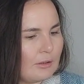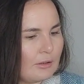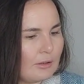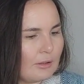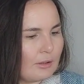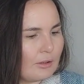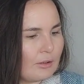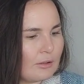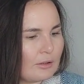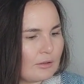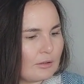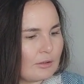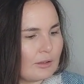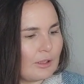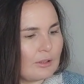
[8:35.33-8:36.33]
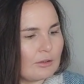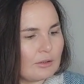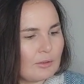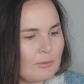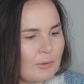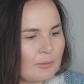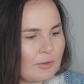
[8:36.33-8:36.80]
I cannot
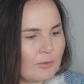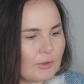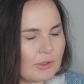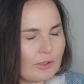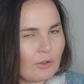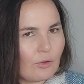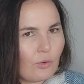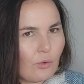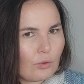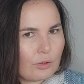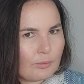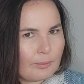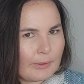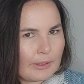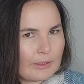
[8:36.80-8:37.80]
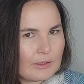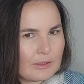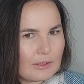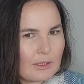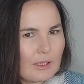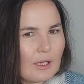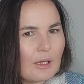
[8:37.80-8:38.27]
remember what they call the
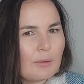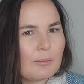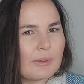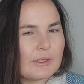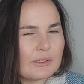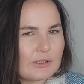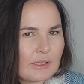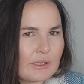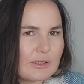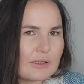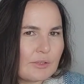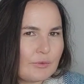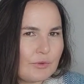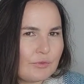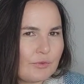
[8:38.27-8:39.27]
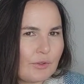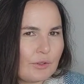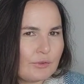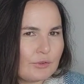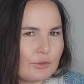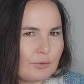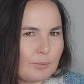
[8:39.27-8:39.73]
base, but it's there
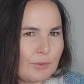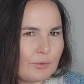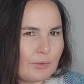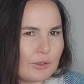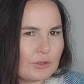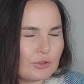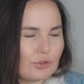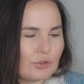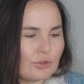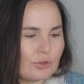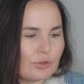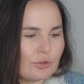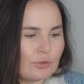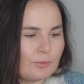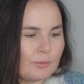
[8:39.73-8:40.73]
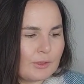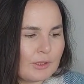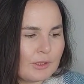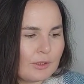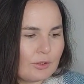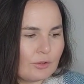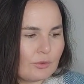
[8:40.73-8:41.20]
75 superwash
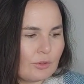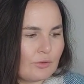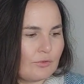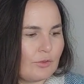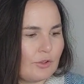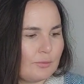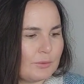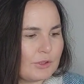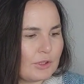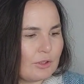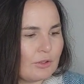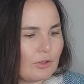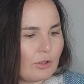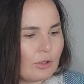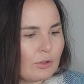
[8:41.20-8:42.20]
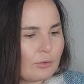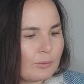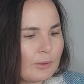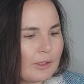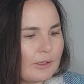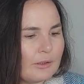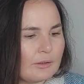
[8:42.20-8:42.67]
merino 25% nylon
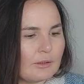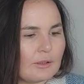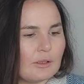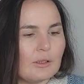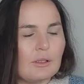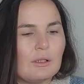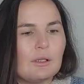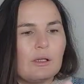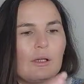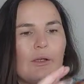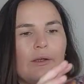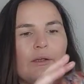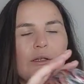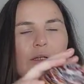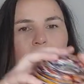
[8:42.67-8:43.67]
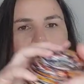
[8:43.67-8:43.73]
blend in a